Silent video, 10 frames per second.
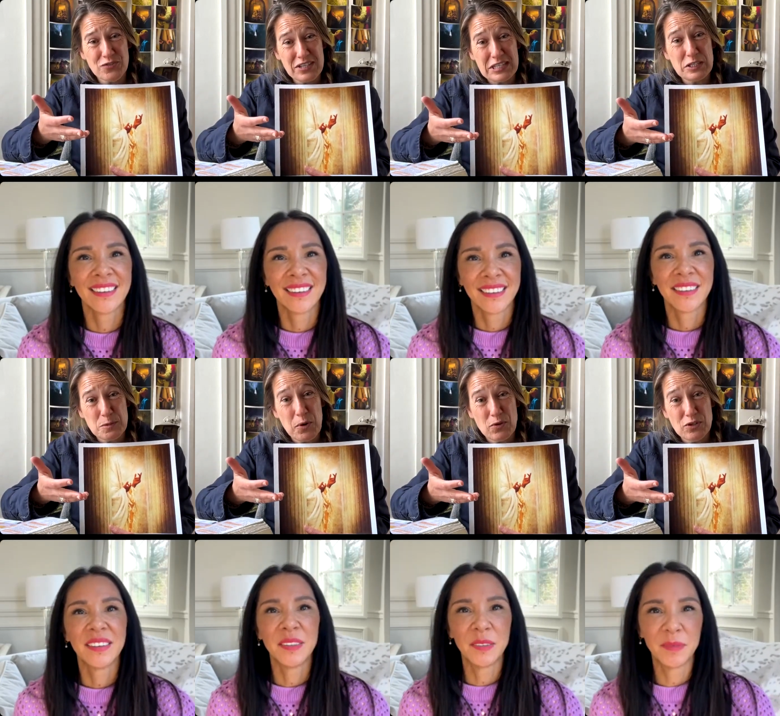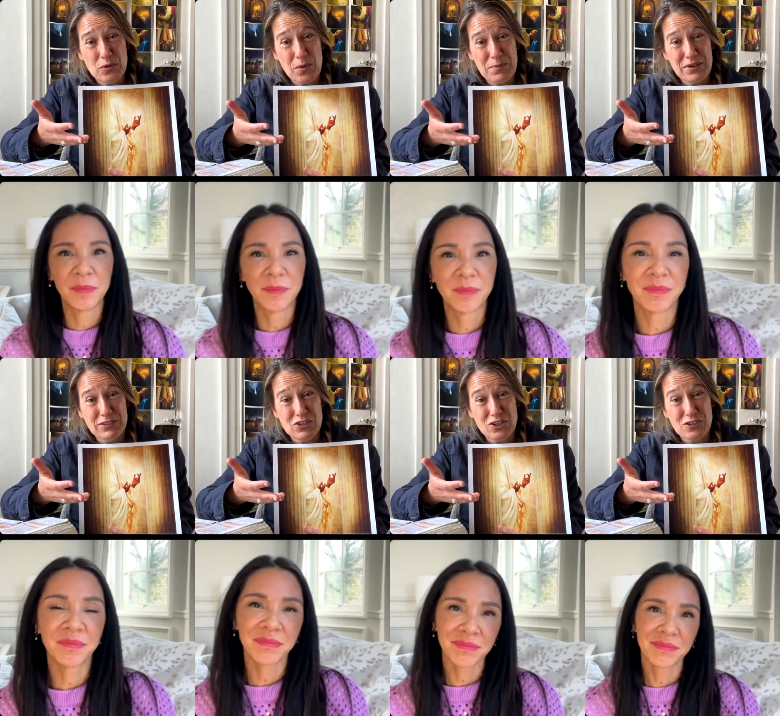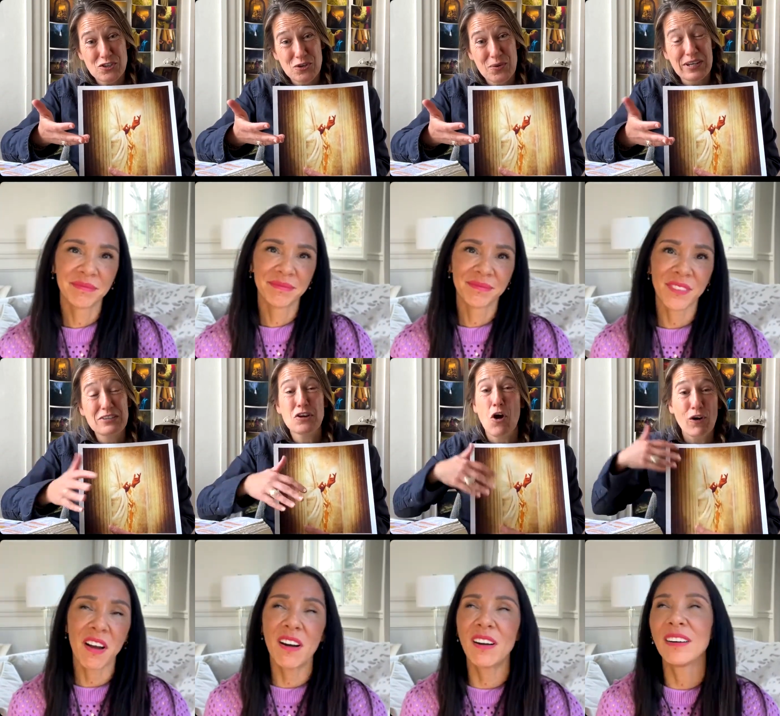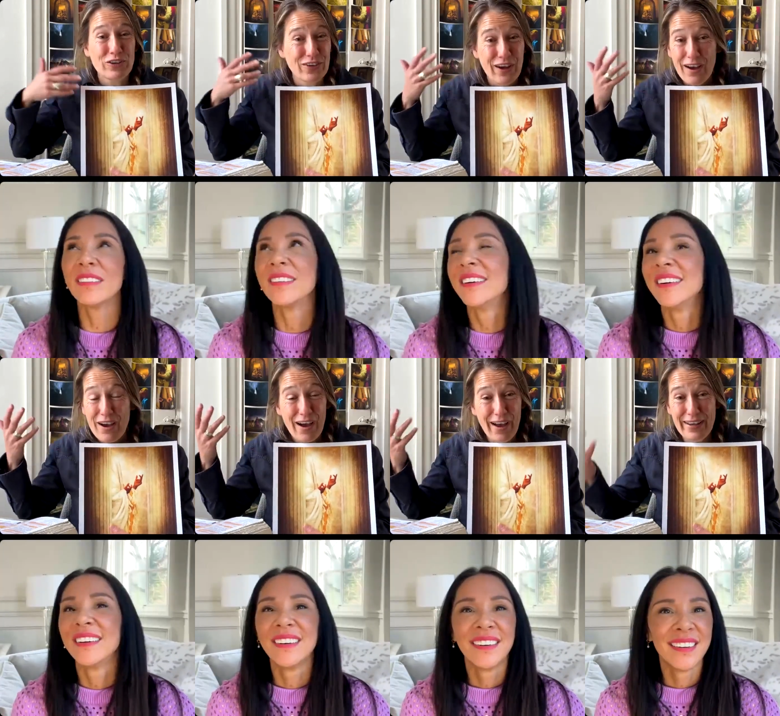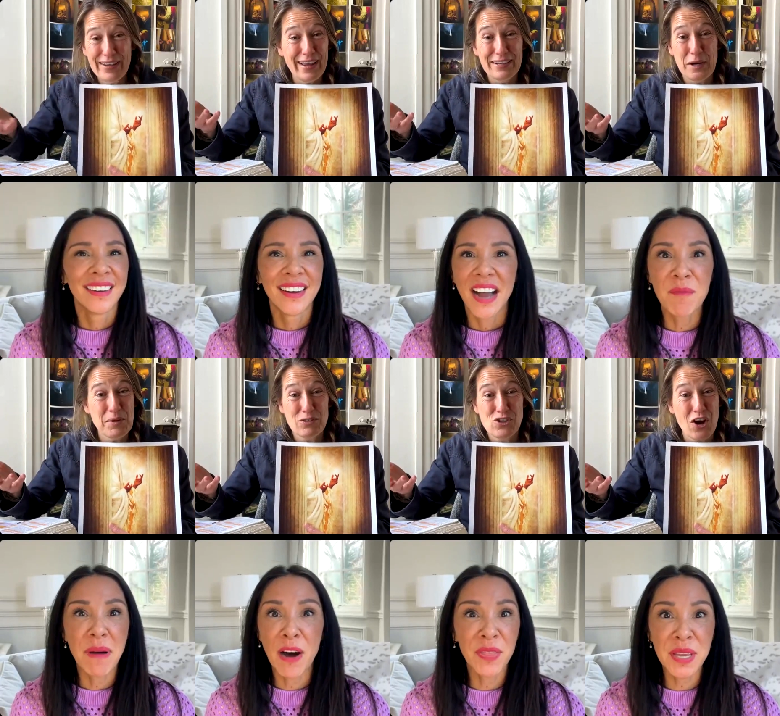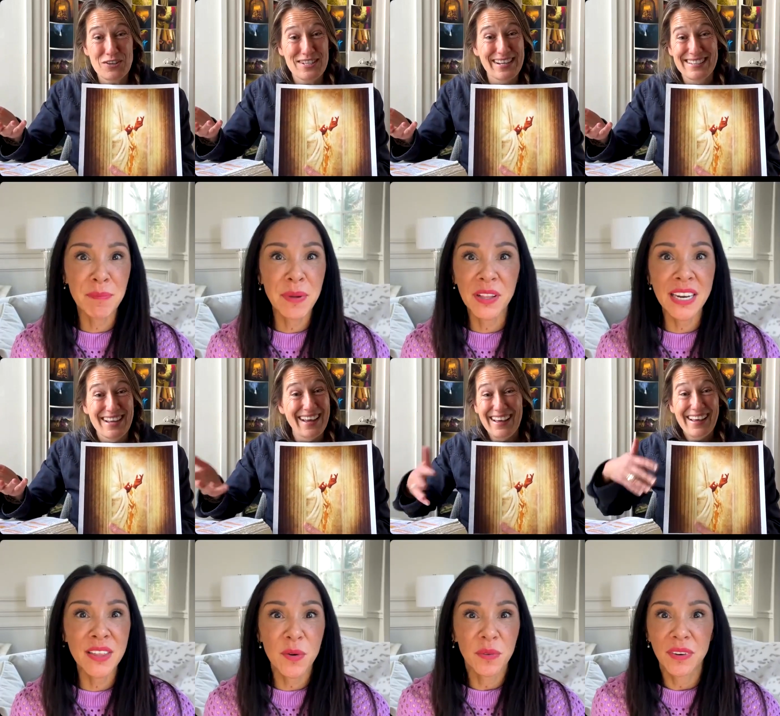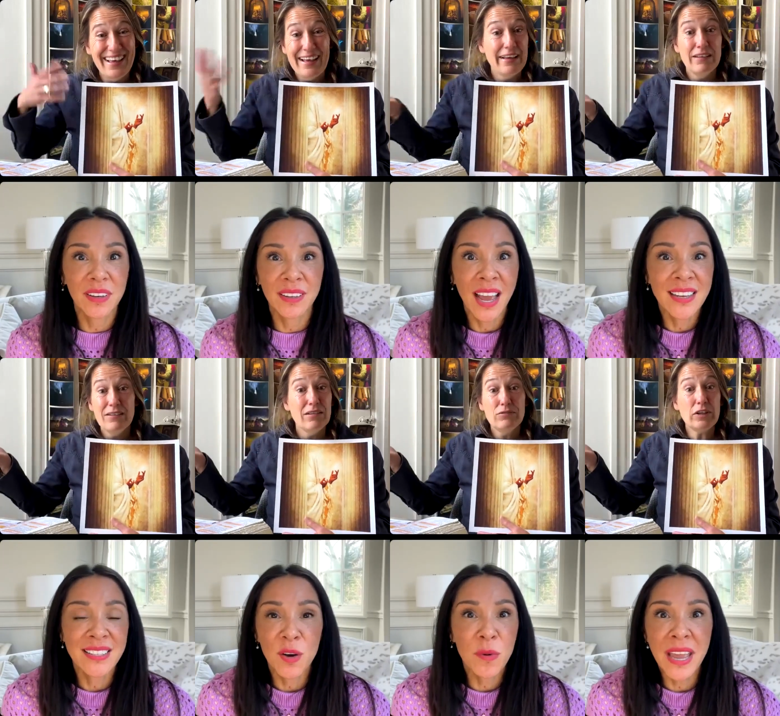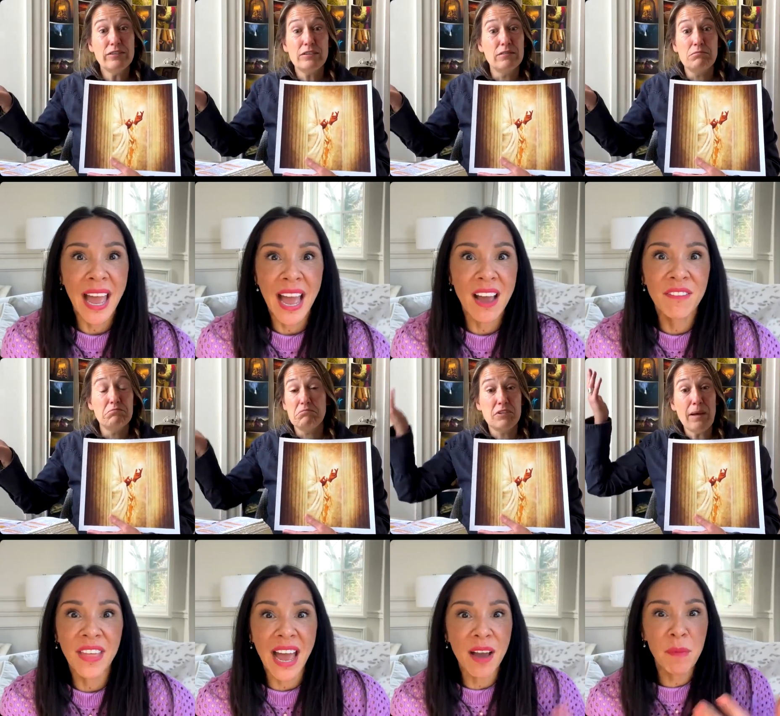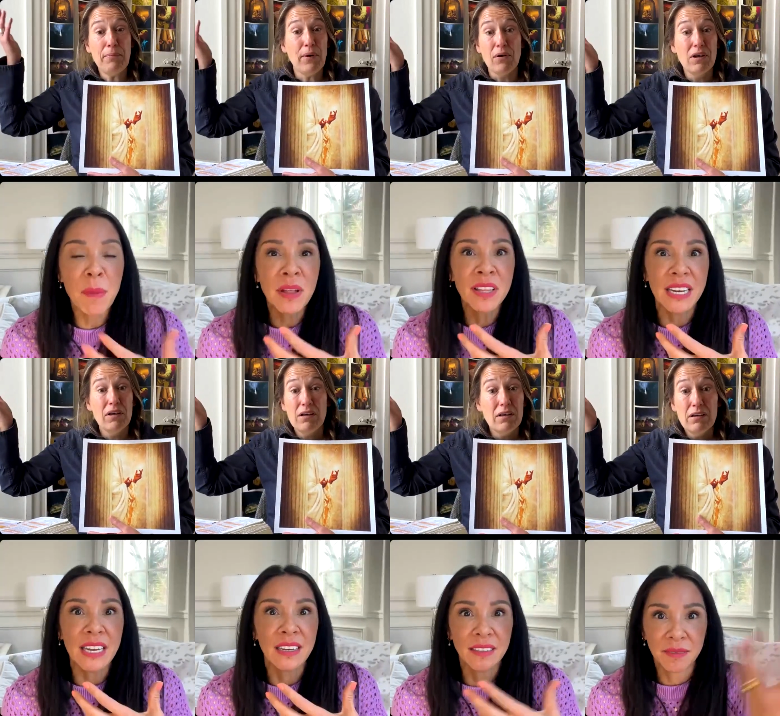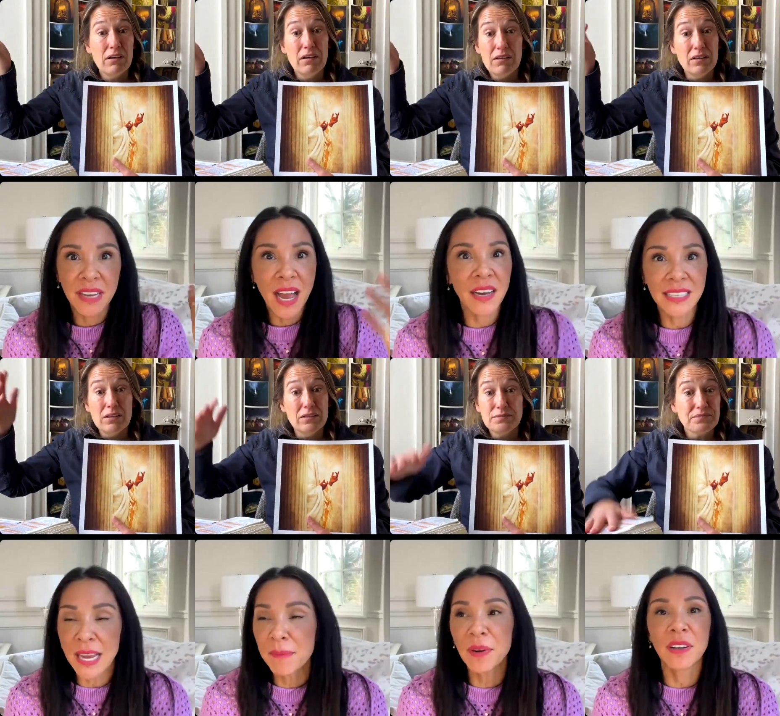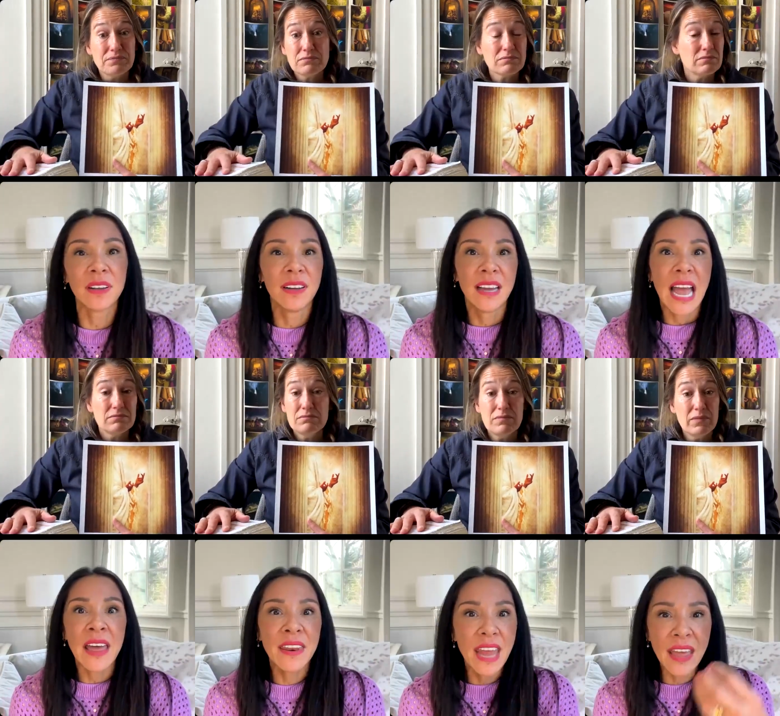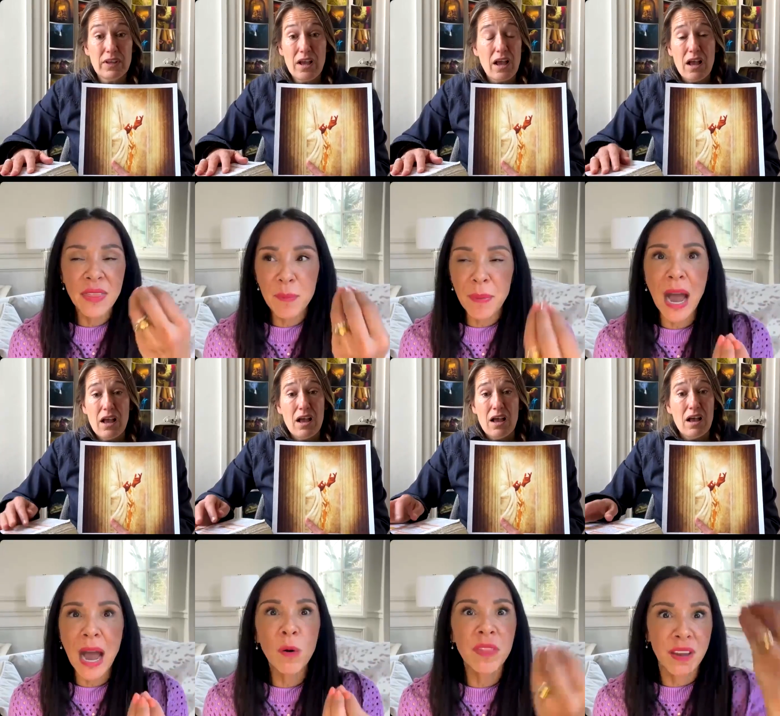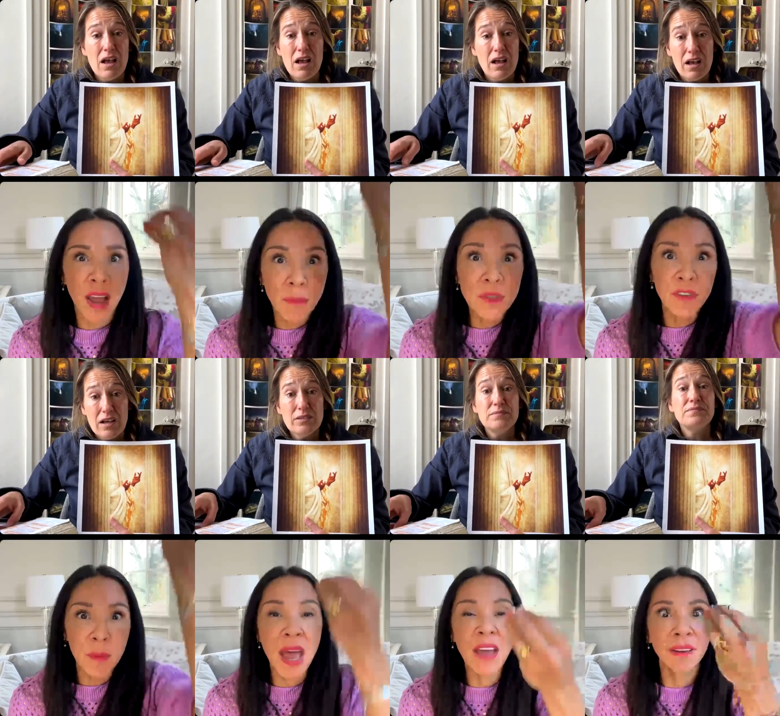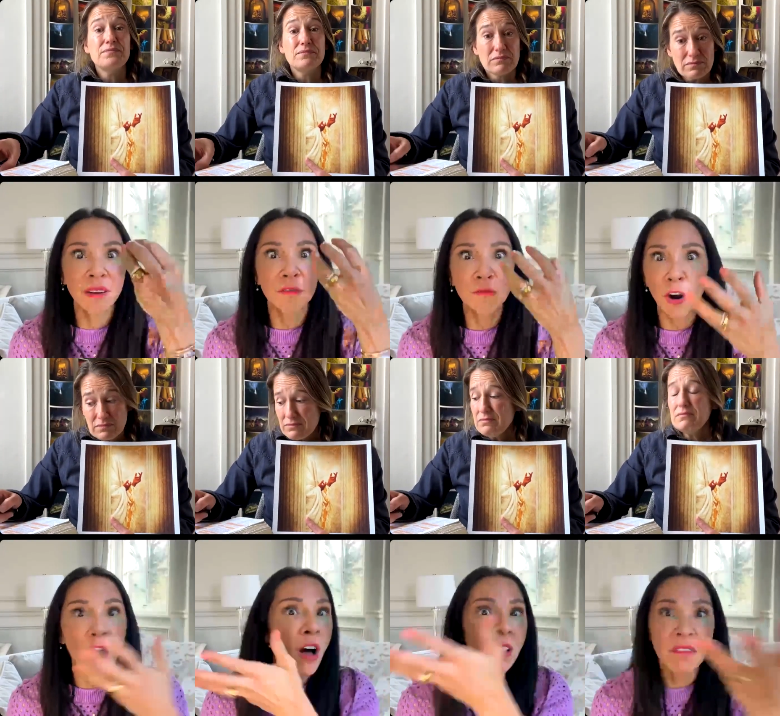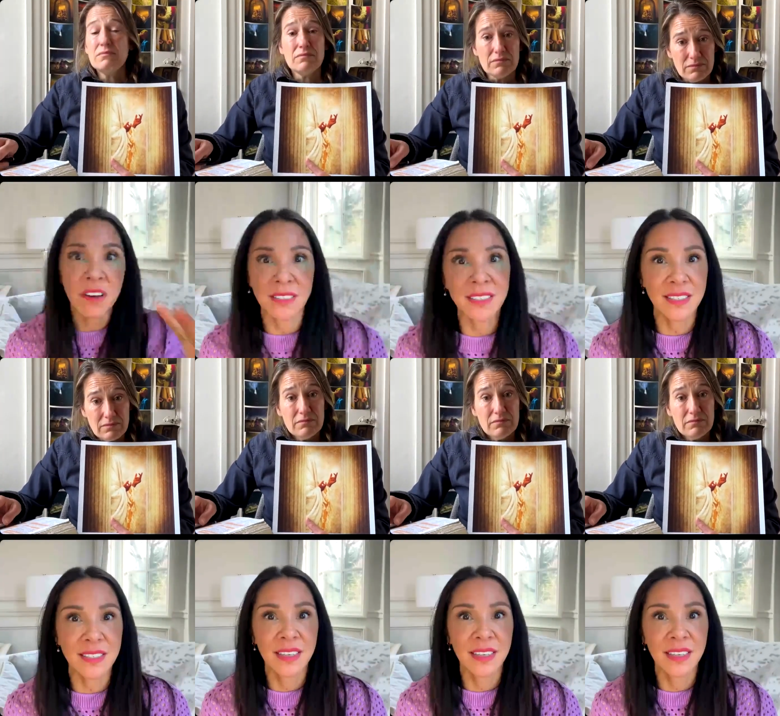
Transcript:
Speaker 1: recently spoke to the women of the oh. church oh. too and he talked and and camille johnson yes that we have
Speaker 2: that temple. ability yeah temple and and the power that comes from heaven for all of us